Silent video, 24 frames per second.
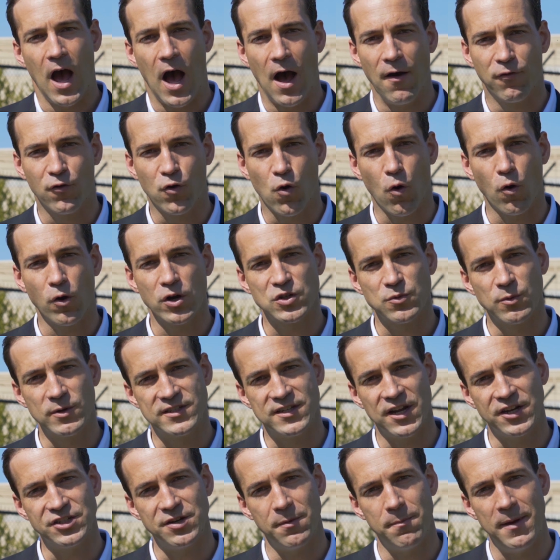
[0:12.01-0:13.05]
Of course, with
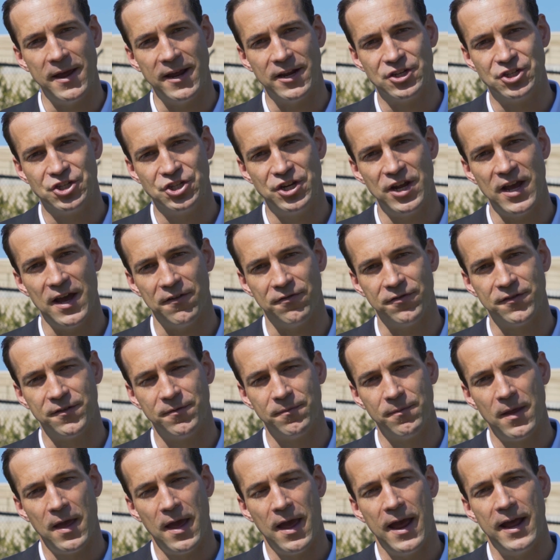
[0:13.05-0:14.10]
such a big
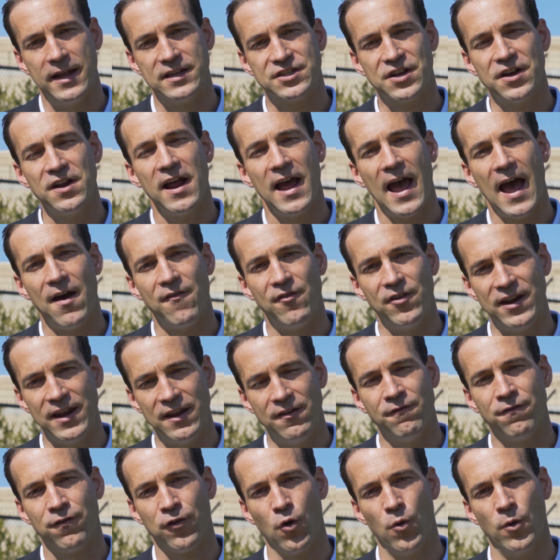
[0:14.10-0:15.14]
shift, it's going to have an
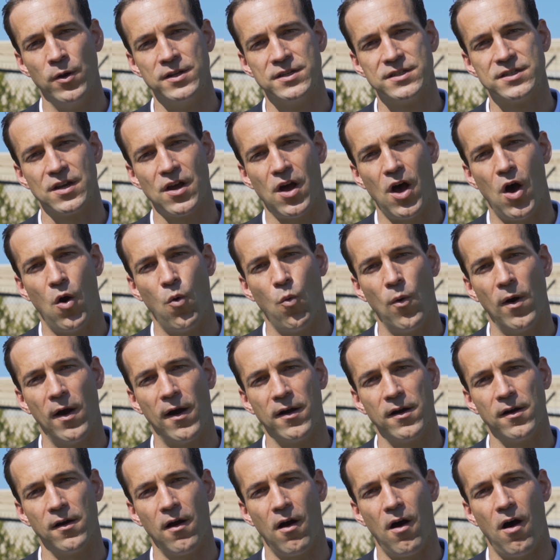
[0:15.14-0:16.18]
influence on
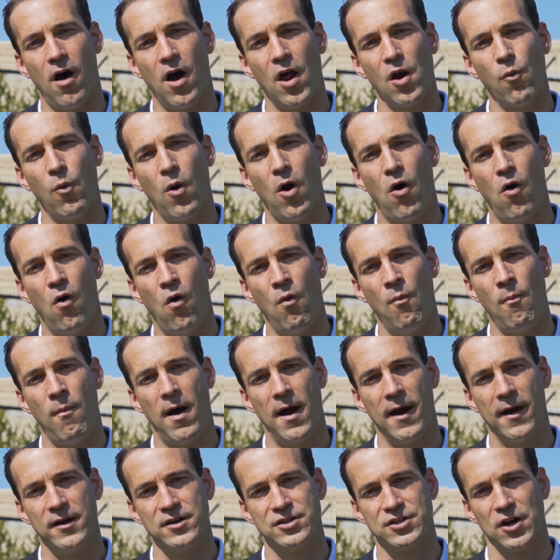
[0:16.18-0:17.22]
where Ottawa home
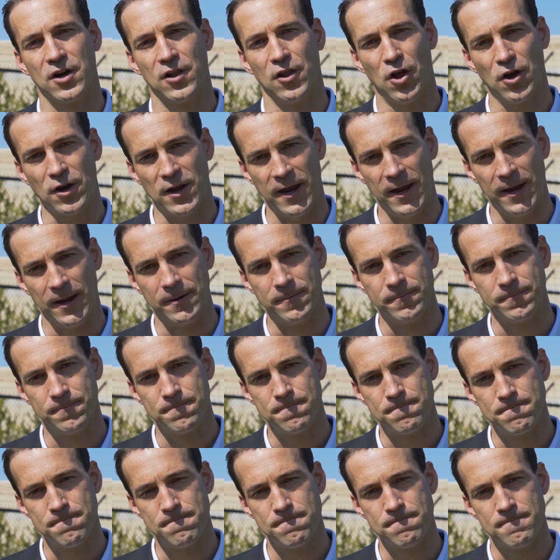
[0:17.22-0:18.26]
buyers are looking.
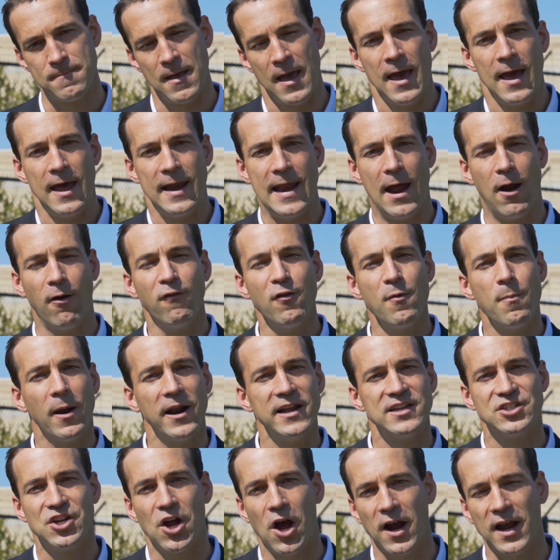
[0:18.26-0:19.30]
Now,
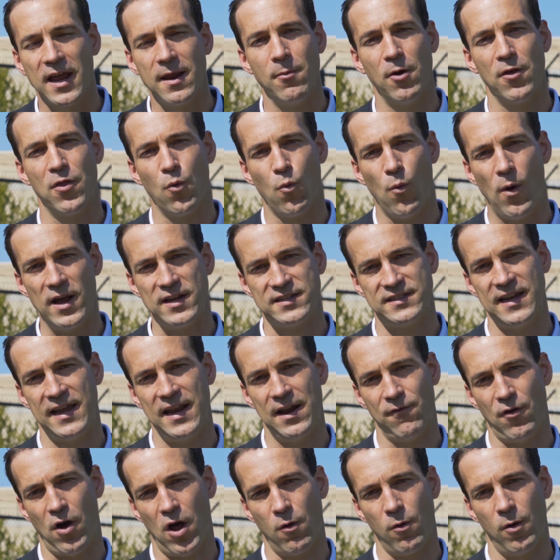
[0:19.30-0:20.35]
everybody's talking about the West
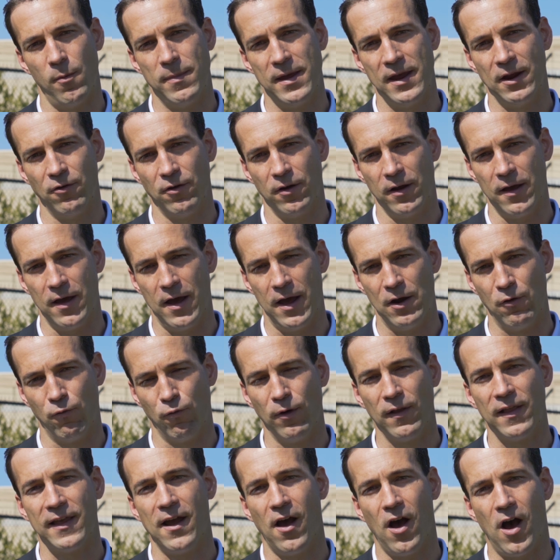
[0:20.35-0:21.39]
End of Ottawa being a
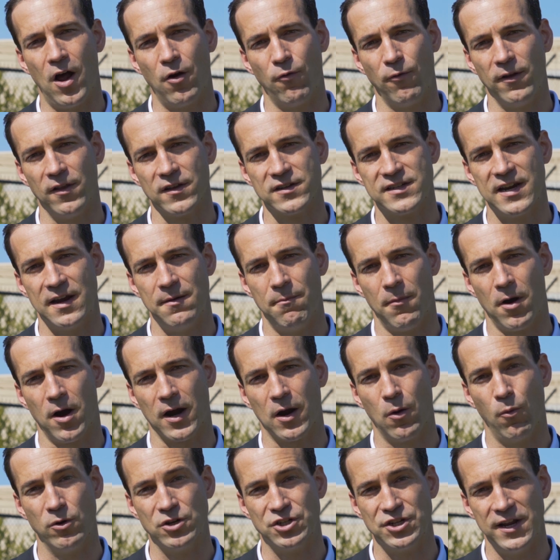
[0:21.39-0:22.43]
really hot real estate
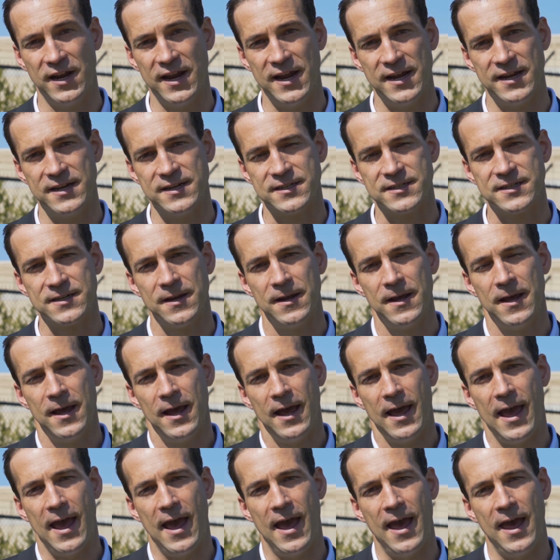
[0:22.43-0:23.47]
market, which it is,
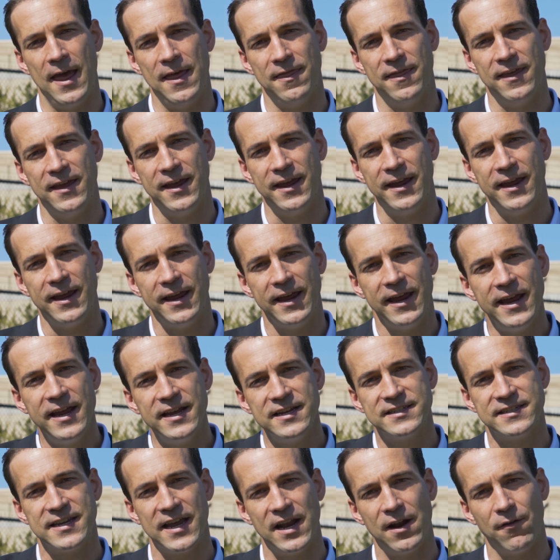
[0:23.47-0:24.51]
and the
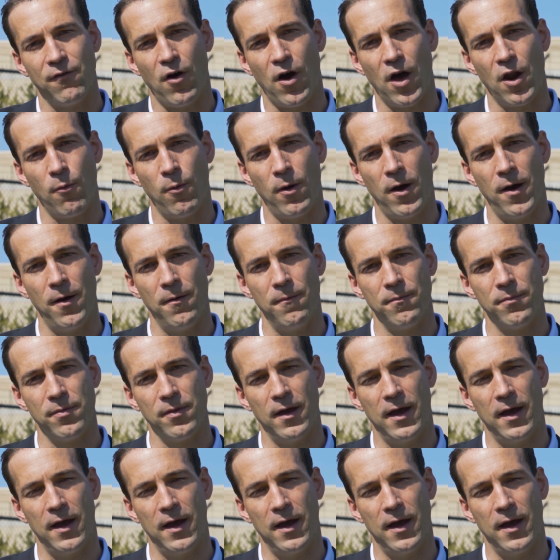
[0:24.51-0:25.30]
East End of Ottawa,